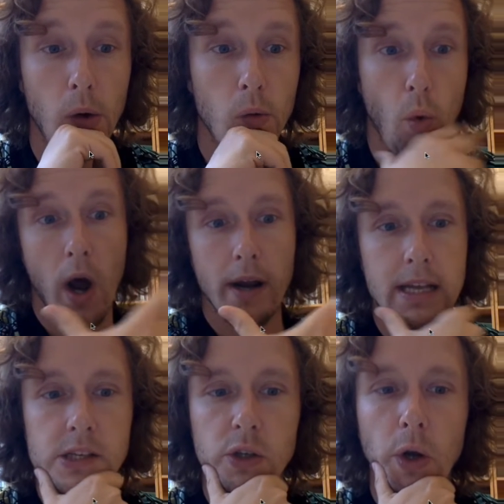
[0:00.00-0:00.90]
won,
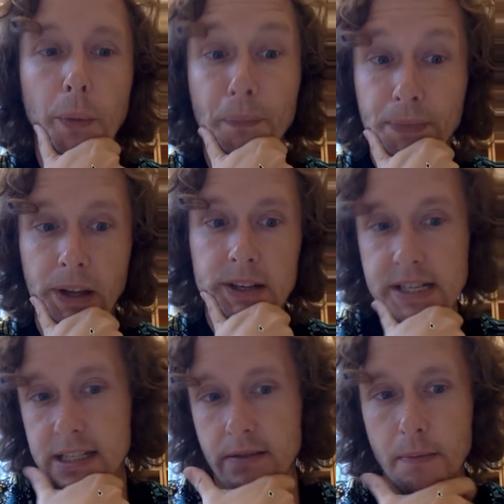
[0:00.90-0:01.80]
as you know.
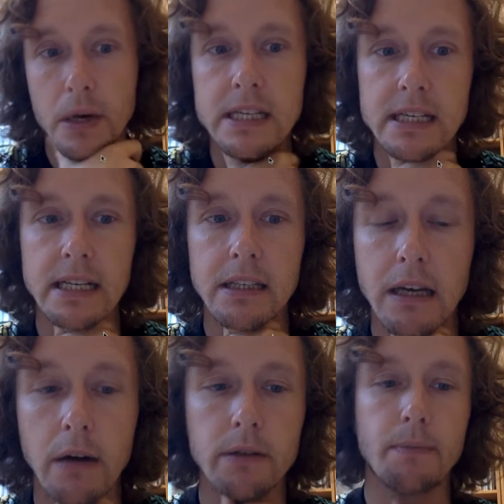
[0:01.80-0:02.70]
She's the
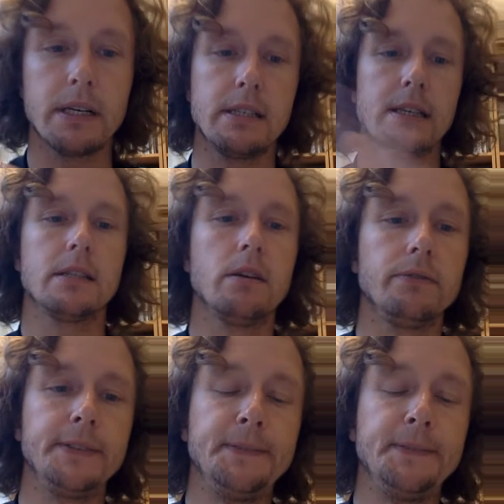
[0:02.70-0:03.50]
current president of